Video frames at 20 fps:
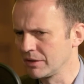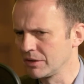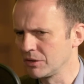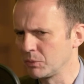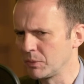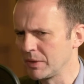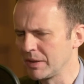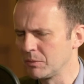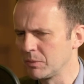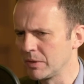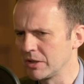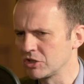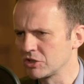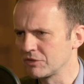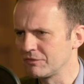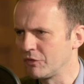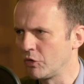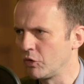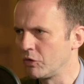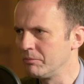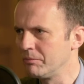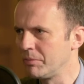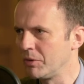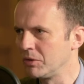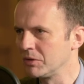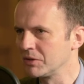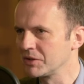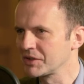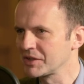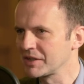the way in which foreign
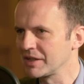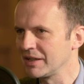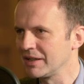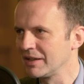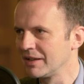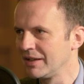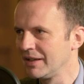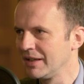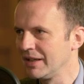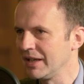policy